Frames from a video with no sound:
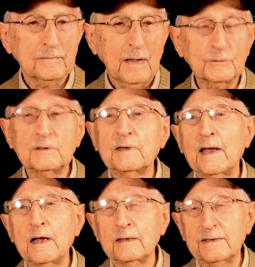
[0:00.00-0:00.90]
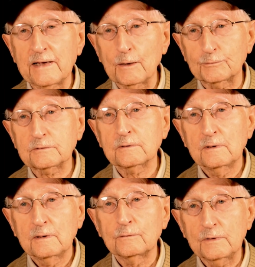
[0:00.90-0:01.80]
the Alps.
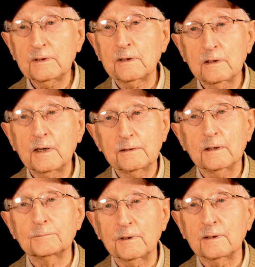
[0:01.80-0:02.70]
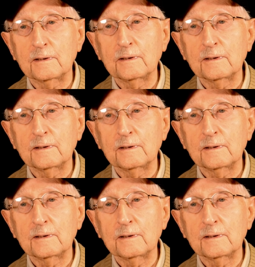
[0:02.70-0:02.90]
Okay. Really high up, yeah.